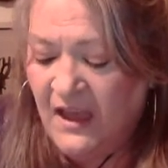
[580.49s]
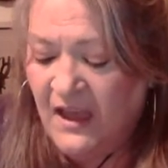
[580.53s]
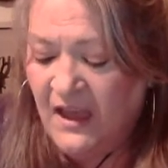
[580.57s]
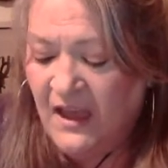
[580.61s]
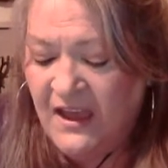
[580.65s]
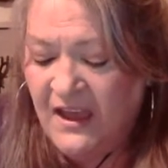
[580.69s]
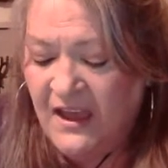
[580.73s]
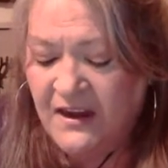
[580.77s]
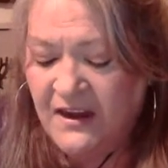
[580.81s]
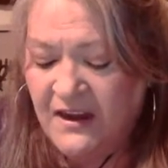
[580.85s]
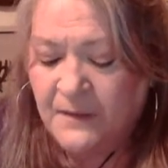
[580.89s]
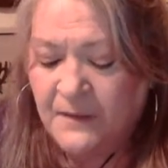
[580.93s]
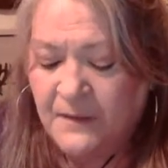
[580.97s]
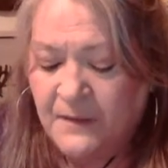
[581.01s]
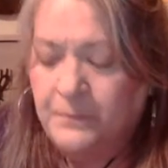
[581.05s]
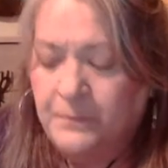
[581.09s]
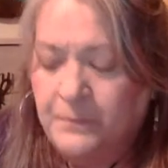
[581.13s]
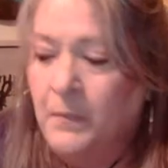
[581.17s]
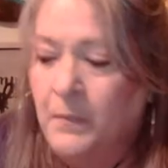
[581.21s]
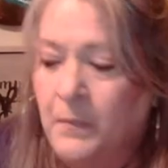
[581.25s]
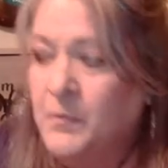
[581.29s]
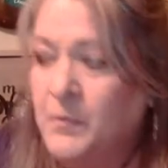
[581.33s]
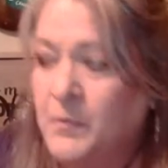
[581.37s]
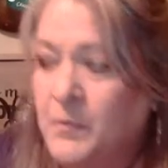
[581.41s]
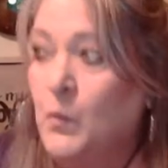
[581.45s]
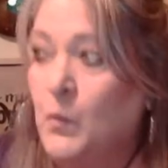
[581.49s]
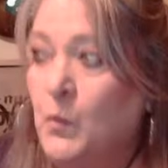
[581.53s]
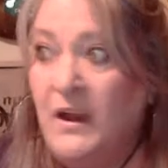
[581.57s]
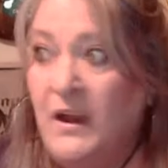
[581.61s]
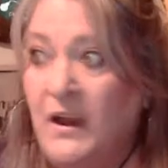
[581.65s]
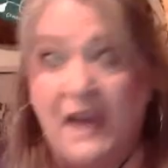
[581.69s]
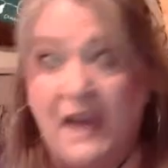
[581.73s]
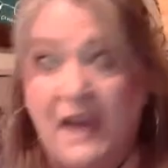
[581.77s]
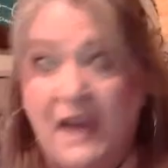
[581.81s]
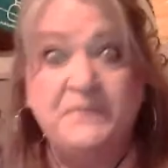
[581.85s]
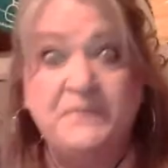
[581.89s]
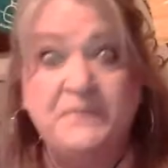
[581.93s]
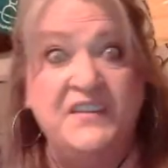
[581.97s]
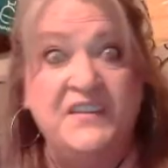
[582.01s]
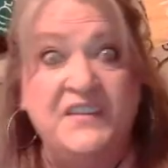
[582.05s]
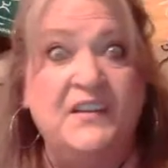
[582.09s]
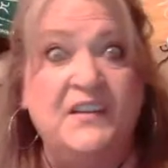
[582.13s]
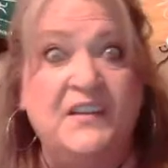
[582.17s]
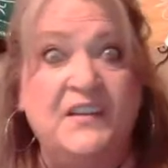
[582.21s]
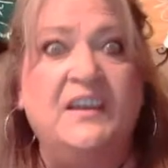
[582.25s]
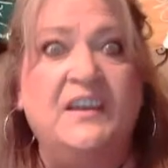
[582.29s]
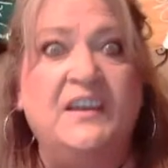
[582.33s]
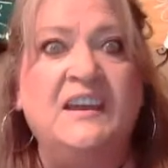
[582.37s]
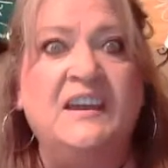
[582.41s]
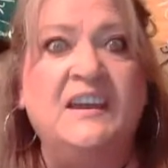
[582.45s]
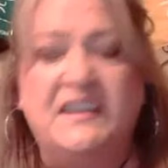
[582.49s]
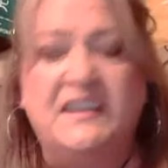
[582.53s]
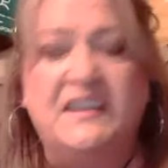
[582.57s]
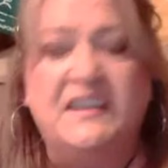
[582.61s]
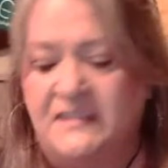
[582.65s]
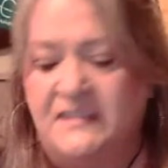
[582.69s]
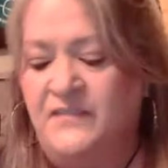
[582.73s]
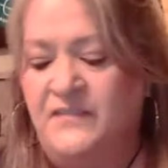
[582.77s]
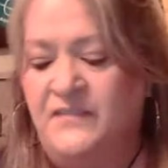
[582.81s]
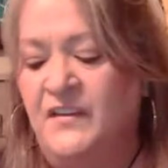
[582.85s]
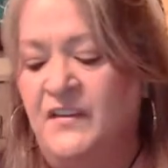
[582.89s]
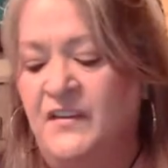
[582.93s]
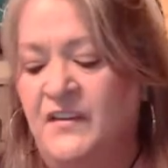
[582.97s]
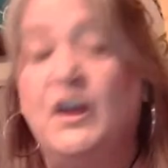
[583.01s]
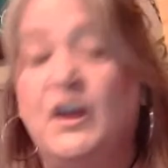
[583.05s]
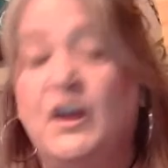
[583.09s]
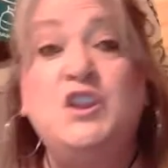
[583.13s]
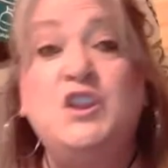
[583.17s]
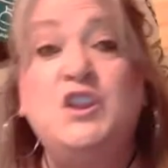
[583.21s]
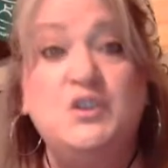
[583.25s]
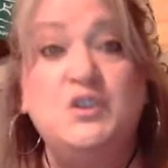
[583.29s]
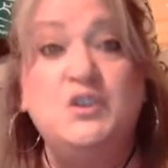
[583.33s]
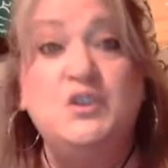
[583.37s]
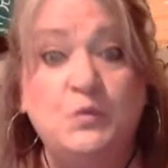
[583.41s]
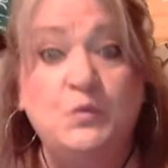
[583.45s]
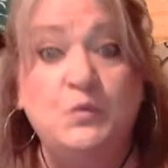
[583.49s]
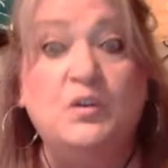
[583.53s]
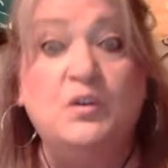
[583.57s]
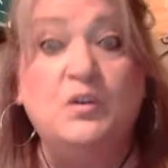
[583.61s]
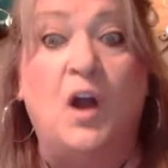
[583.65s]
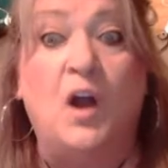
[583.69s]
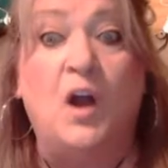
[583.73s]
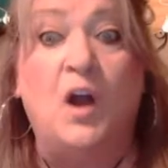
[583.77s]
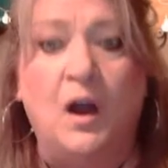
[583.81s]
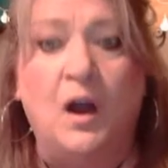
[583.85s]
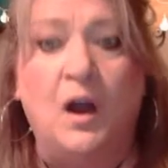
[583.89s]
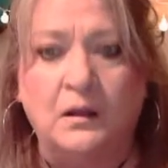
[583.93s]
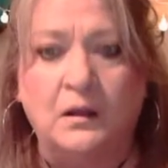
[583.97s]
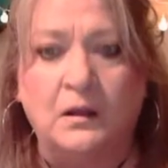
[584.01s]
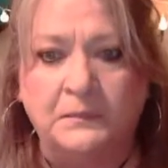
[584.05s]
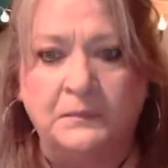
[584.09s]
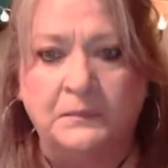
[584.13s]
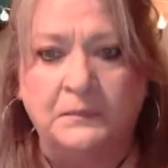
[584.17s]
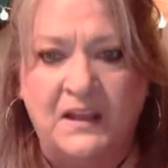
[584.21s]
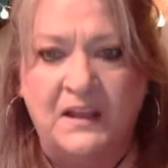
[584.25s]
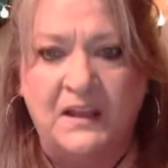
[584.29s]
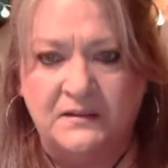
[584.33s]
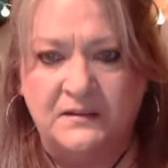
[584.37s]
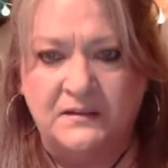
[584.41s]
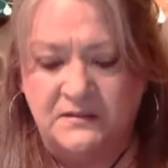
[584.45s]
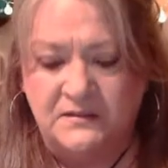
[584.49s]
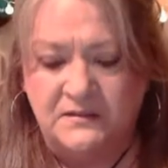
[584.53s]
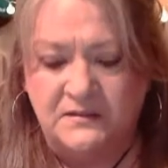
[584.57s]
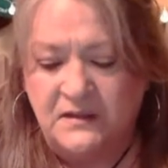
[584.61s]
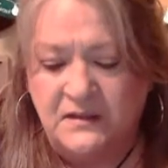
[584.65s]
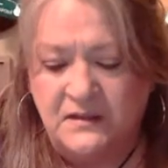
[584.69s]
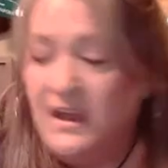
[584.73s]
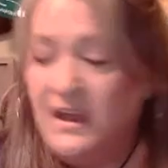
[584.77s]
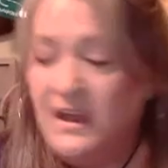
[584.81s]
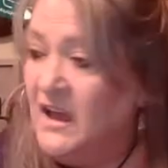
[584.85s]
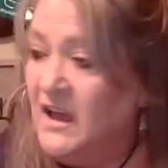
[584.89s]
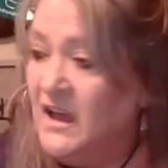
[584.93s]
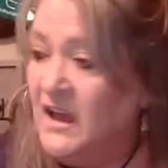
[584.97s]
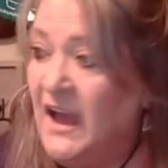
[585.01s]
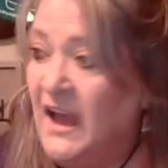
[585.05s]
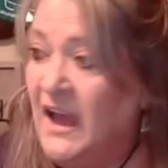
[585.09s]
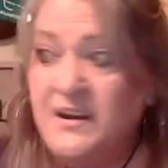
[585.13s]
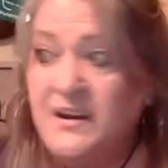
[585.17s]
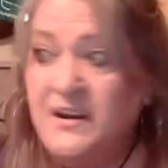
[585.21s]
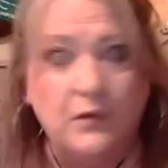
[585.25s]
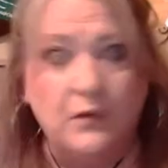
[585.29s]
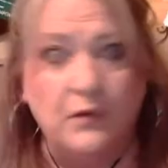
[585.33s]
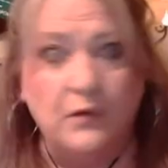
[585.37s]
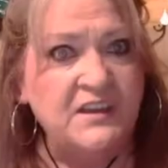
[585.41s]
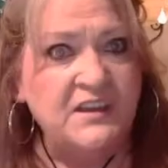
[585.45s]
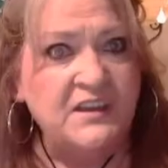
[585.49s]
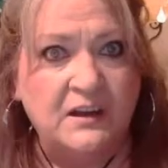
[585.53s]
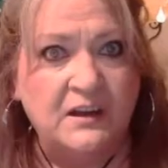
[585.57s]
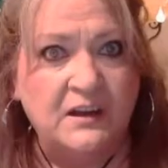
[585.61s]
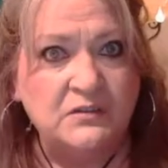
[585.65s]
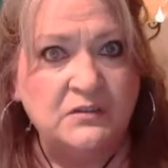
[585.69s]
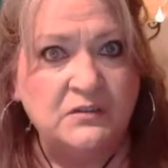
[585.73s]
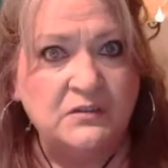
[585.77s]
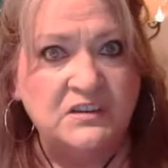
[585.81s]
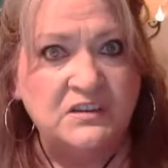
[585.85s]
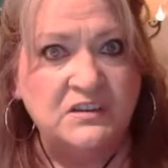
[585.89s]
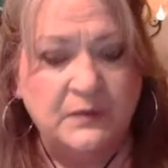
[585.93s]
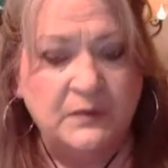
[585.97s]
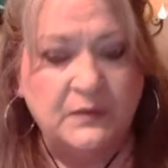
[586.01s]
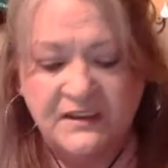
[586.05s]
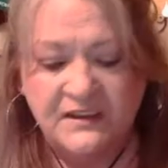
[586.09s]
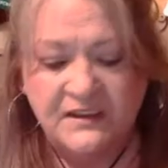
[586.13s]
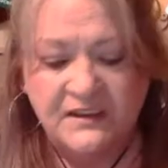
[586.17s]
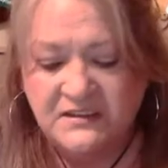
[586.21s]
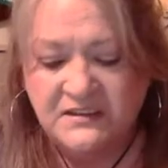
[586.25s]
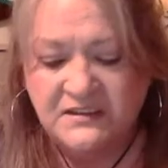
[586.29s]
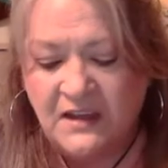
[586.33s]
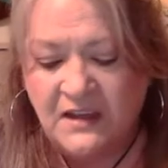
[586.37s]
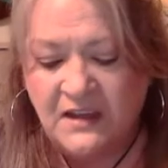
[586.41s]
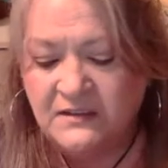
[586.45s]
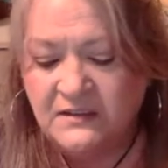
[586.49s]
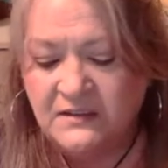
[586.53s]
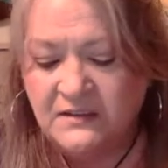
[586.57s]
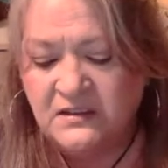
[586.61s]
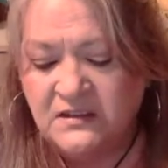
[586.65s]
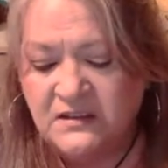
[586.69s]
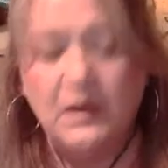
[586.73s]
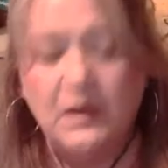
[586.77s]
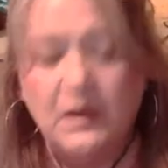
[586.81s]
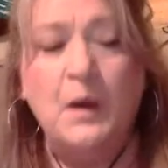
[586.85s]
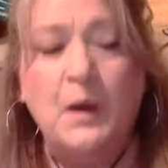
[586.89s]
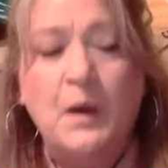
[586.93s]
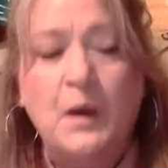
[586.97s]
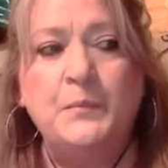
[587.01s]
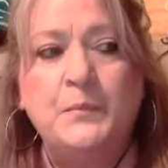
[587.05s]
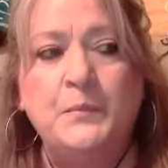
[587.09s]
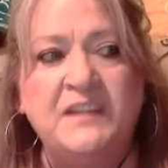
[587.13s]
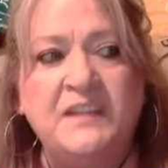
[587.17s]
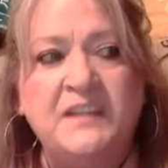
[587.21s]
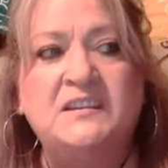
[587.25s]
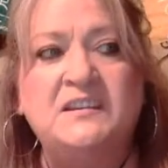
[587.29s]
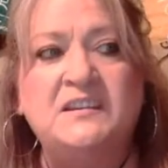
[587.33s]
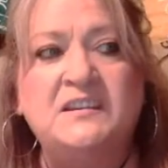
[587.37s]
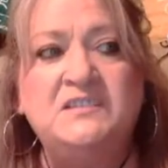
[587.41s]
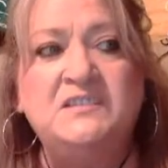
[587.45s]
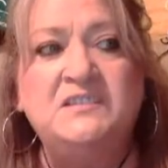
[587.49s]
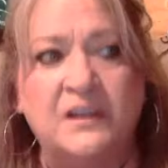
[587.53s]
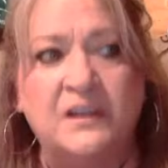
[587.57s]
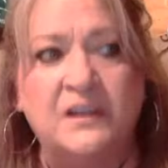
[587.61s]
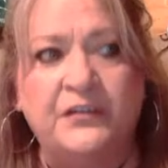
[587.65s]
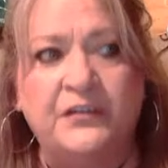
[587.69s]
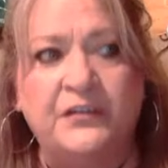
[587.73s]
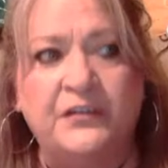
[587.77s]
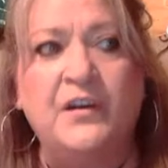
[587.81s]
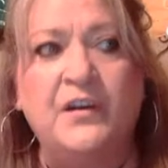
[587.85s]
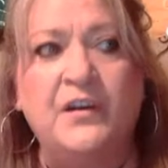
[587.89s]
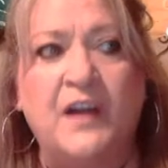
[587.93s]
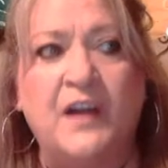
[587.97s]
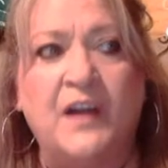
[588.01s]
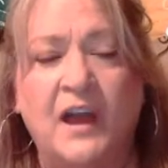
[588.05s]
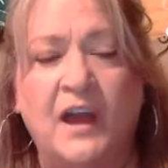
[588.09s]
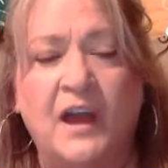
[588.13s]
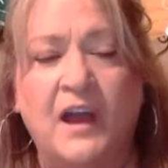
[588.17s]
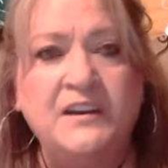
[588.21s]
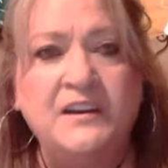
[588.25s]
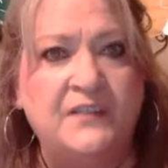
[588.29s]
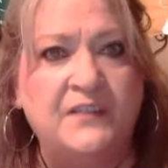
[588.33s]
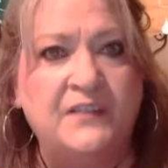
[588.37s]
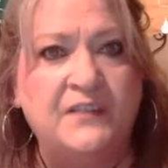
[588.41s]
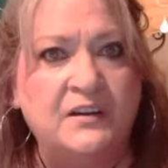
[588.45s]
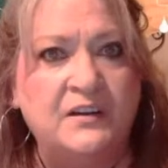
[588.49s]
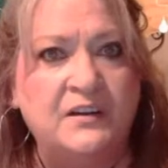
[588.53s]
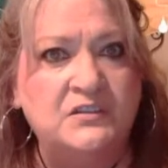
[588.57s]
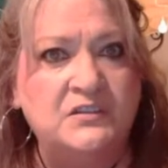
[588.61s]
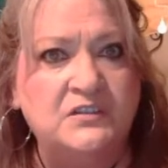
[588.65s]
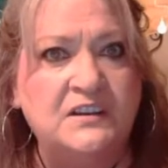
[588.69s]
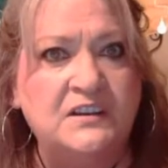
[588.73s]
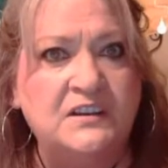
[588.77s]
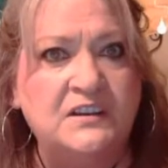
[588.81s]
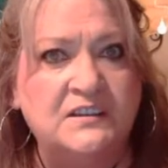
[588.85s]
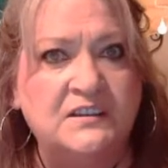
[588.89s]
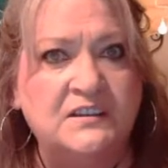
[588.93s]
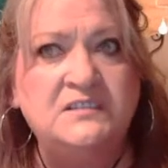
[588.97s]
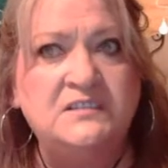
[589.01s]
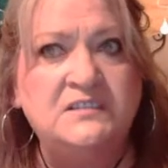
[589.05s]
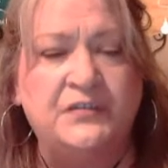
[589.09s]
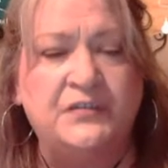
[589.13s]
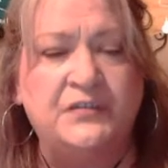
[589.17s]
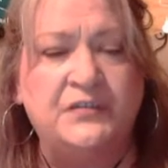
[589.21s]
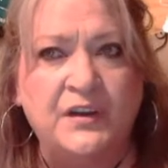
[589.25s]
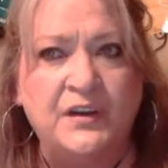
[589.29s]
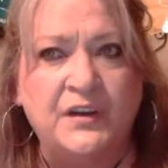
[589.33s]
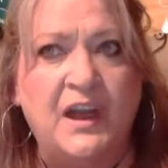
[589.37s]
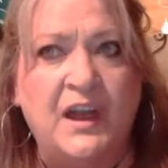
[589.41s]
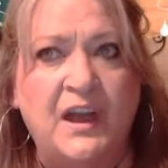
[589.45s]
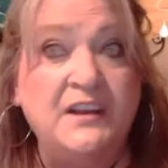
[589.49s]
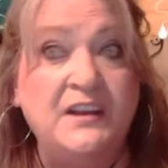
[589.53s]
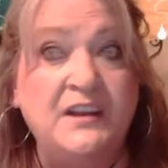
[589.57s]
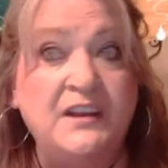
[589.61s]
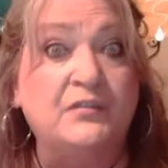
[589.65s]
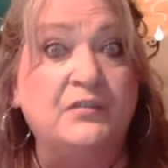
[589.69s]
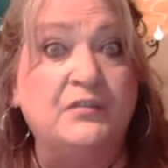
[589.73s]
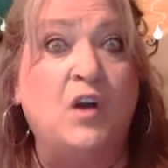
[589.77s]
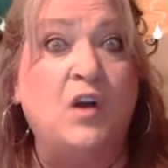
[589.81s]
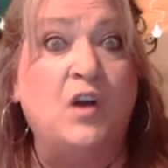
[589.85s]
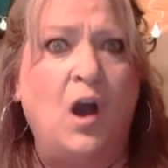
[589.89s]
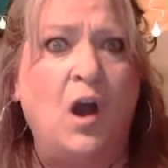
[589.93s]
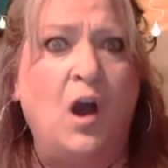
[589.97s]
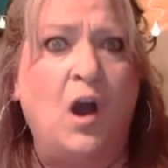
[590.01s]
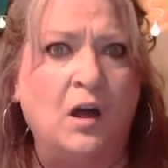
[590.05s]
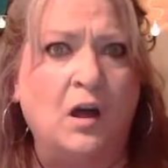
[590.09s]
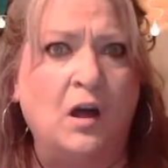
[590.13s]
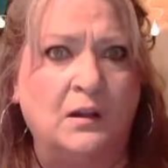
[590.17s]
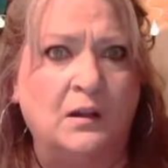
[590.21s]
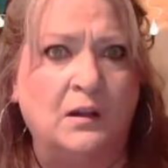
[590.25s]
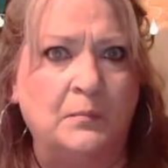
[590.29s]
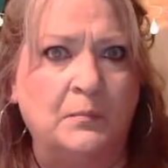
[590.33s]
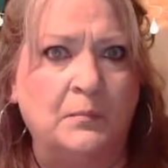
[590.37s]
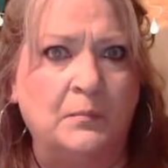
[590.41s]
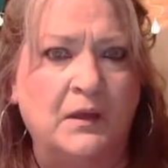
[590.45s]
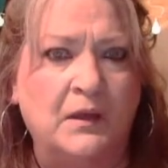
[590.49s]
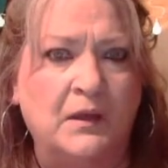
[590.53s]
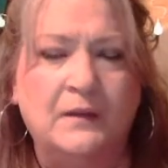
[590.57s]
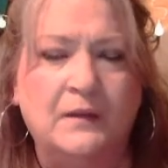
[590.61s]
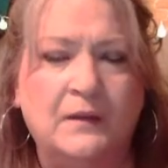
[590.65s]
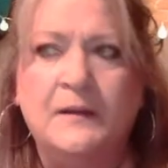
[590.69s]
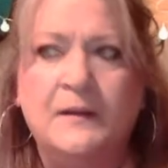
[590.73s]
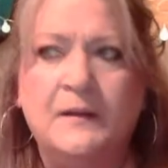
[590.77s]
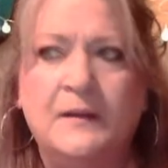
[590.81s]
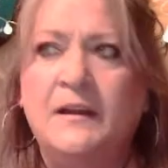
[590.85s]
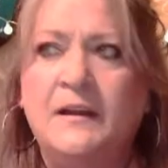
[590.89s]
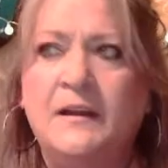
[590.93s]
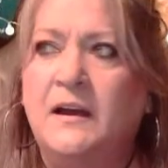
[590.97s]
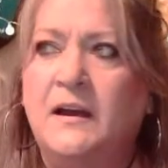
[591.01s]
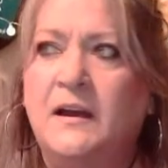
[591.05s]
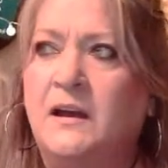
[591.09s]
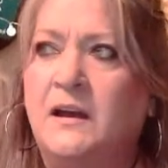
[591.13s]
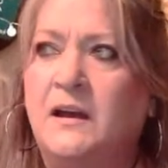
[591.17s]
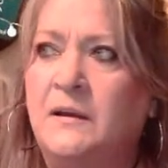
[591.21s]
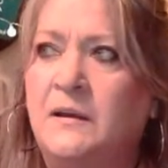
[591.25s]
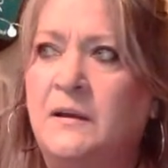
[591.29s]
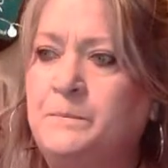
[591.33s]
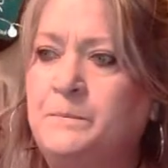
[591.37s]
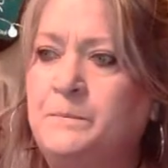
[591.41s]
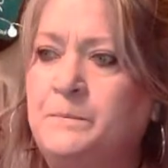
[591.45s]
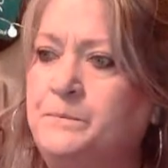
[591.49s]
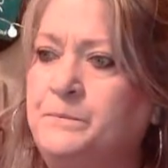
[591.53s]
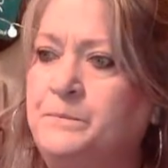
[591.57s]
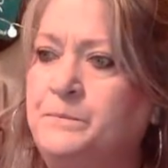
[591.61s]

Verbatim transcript: And, um, but what I'm feeling is I feel a new calmness. I know the energy is really intense, but it's a different kind of energy. It's a different kind of calm. Um,